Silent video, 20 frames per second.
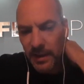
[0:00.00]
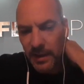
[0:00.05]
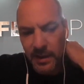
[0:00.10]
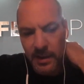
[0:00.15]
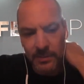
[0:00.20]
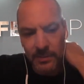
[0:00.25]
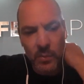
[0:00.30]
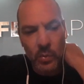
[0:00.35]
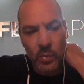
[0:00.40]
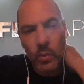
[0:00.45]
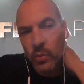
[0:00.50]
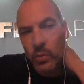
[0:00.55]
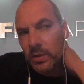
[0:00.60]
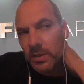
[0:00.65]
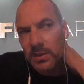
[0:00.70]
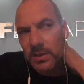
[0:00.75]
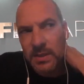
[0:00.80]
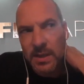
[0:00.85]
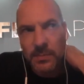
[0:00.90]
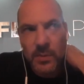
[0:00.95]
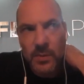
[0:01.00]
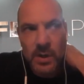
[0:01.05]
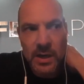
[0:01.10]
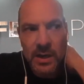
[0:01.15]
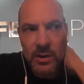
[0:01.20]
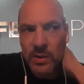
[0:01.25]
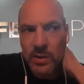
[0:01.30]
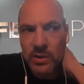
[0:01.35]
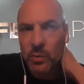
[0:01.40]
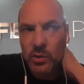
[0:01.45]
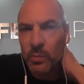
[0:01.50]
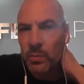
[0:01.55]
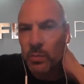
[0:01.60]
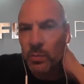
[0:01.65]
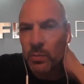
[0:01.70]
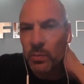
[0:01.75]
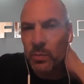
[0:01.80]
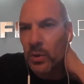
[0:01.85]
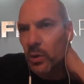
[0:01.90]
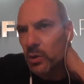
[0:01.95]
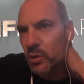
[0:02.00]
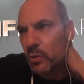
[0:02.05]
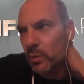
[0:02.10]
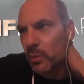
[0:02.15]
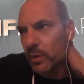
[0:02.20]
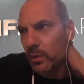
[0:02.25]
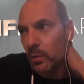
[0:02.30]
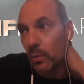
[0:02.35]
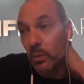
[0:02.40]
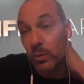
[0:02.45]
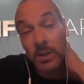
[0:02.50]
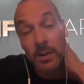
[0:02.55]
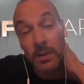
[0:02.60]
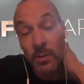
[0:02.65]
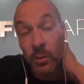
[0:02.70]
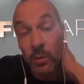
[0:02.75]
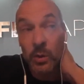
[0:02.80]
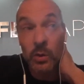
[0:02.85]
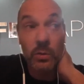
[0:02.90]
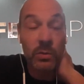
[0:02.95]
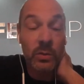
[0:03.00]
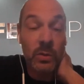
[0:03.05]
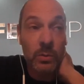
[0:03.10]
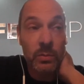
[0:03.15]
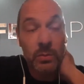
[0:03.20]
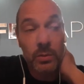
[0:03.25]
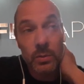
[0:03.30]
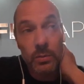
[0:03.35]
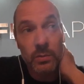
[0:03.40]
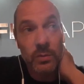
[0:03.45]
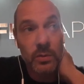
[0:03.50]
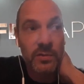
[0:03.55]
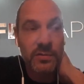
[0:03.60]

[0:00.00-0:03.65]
Or just someone that wants to merge with you, or you